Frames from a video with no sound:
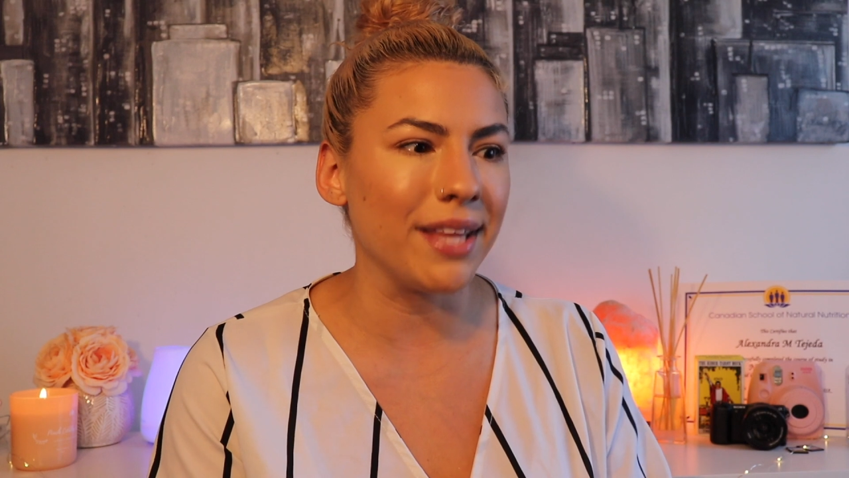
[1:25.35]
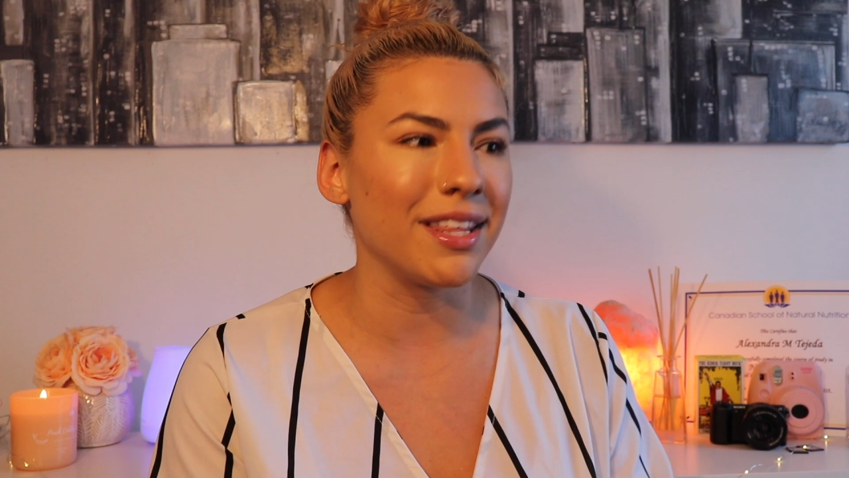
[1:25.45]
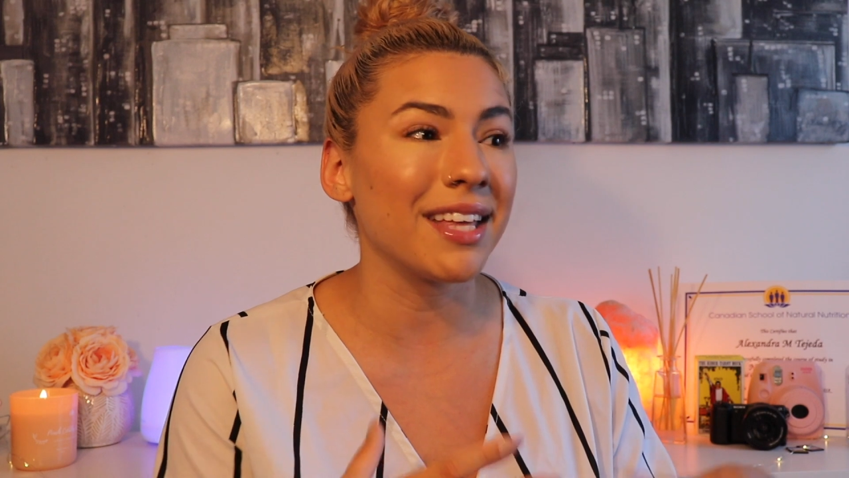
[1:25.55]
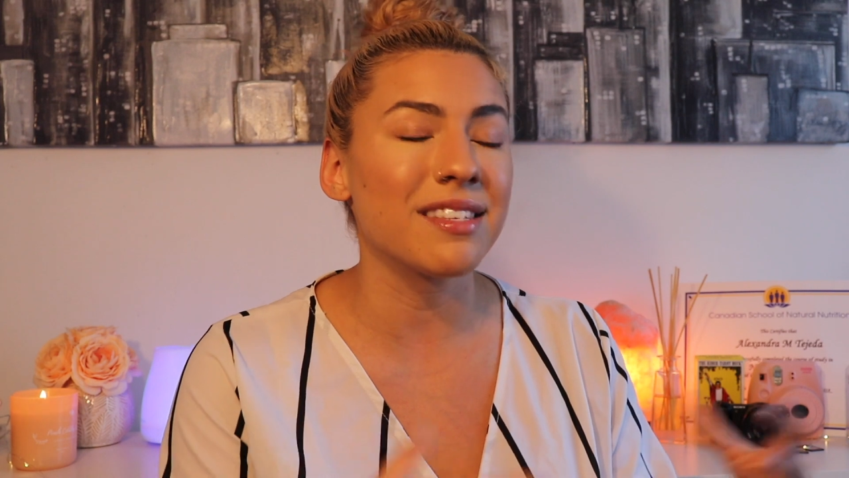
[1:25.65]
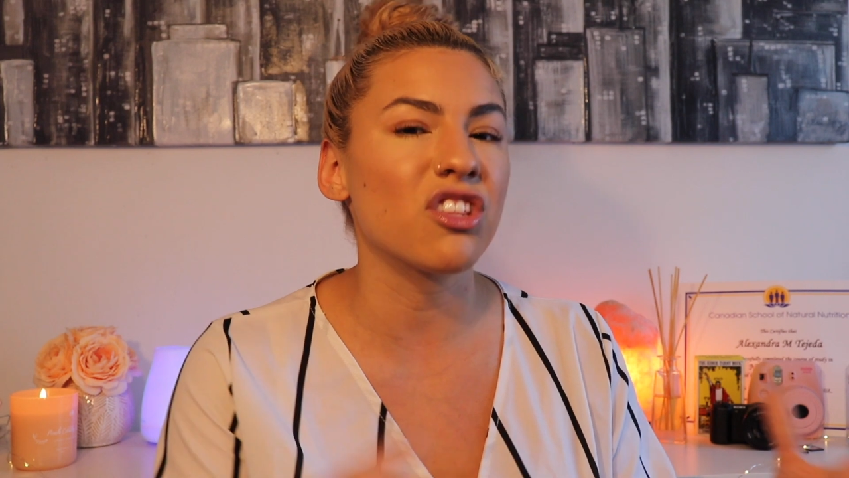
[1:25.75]
and
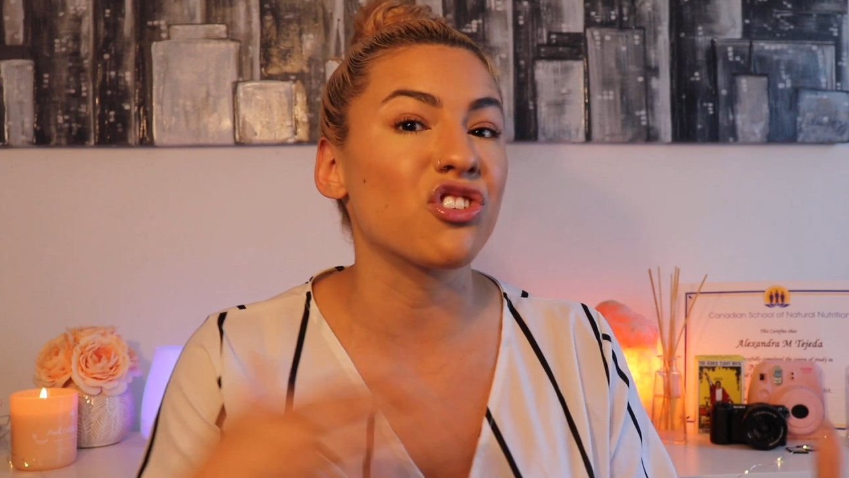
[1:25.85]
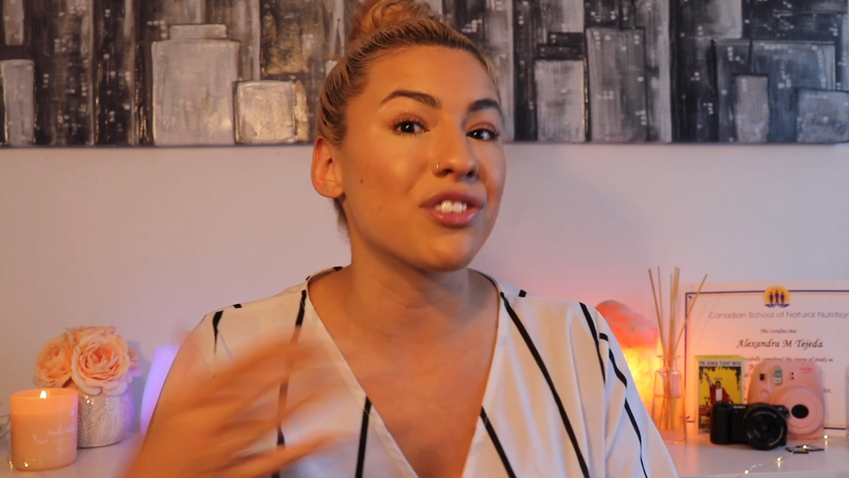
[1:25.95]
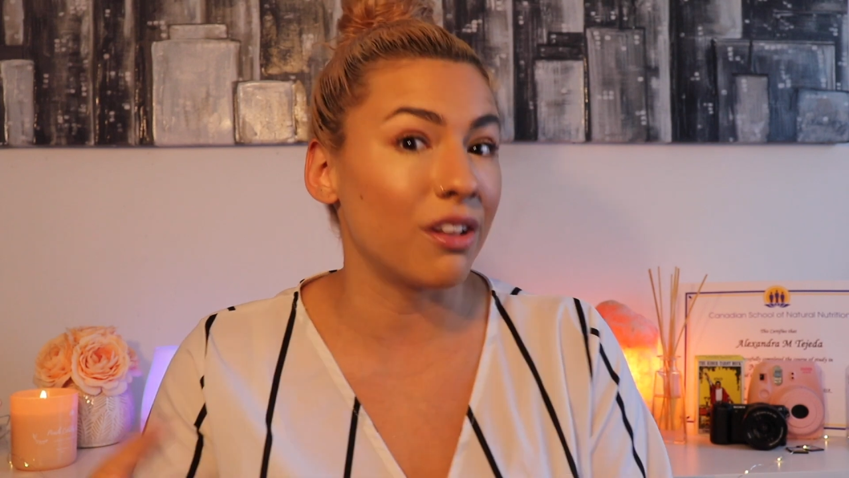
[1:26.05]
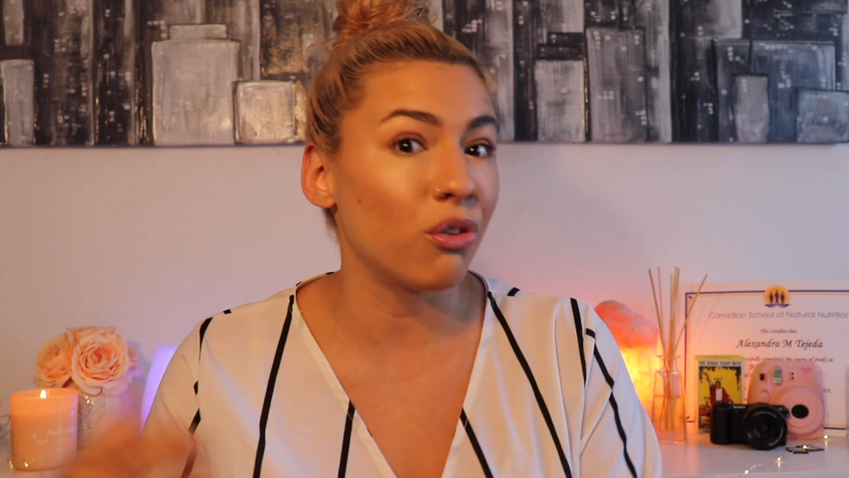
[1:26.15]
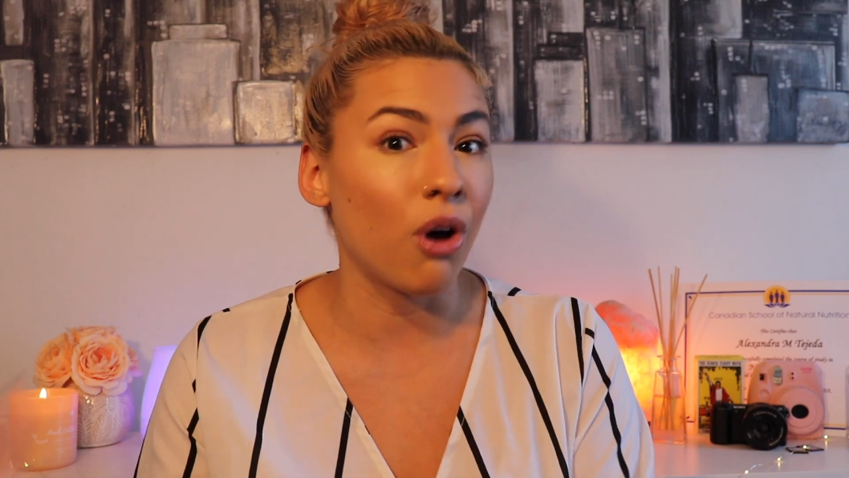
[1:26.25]
the things that they're
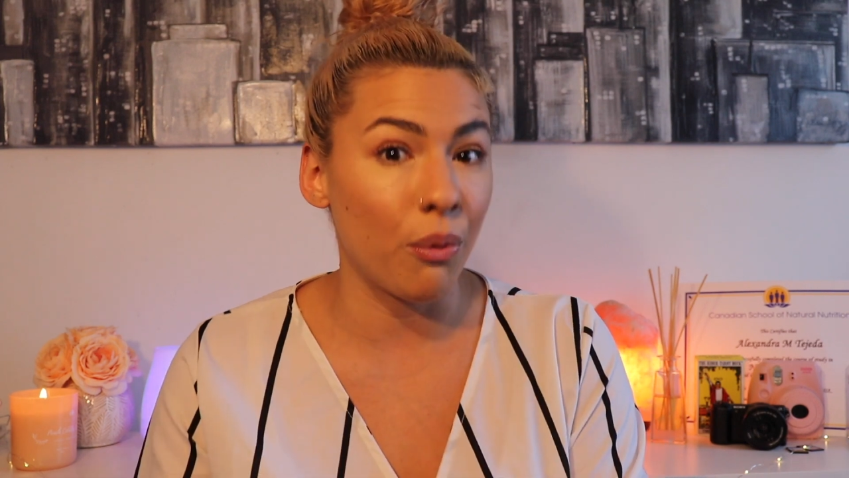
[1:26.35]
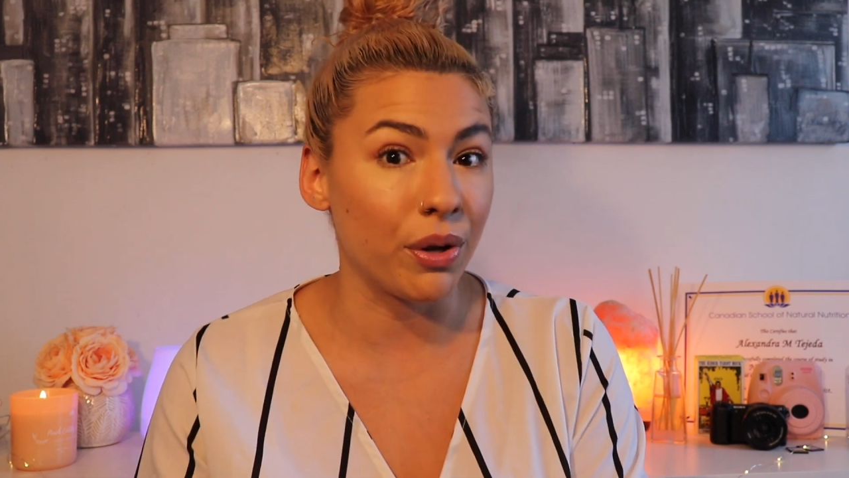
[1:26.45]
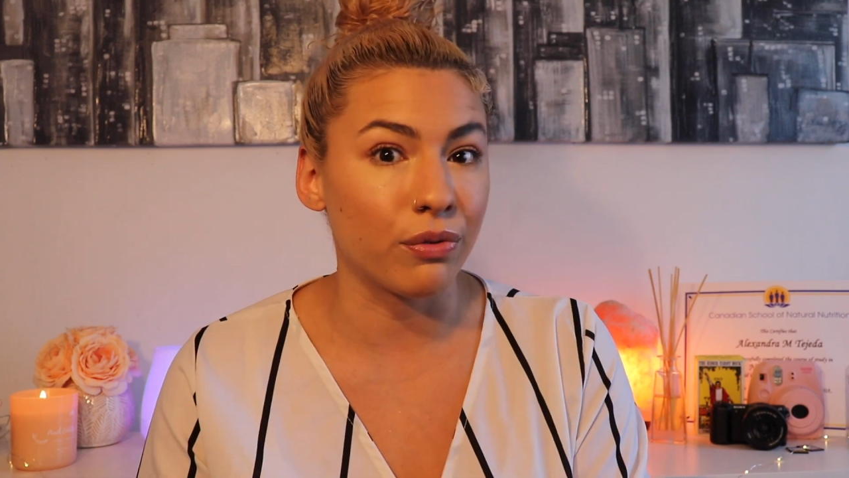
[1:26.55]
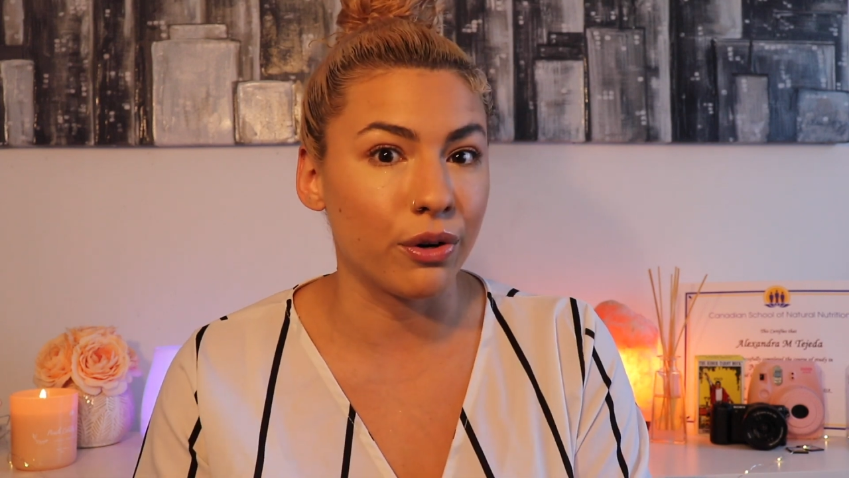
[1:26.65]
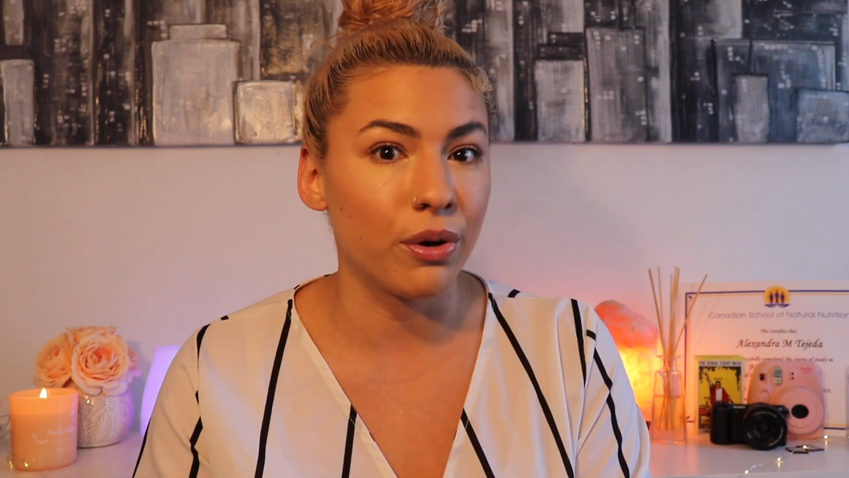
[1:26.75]
still
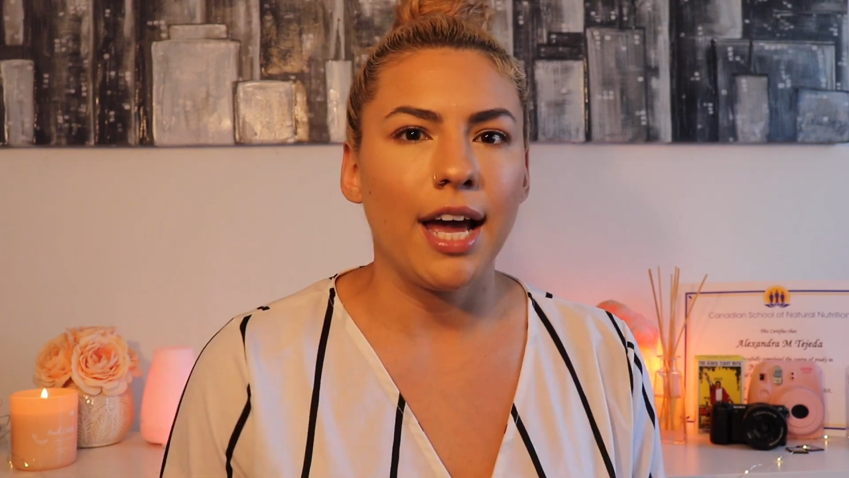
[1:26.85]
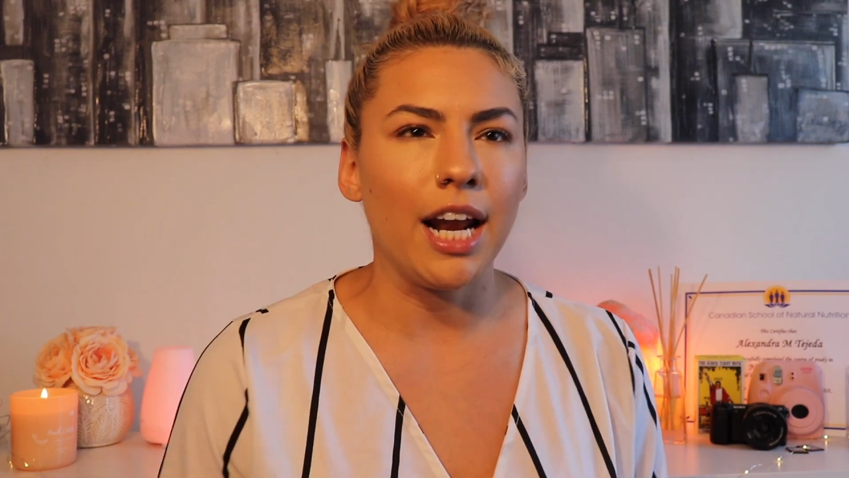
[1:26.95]
going through.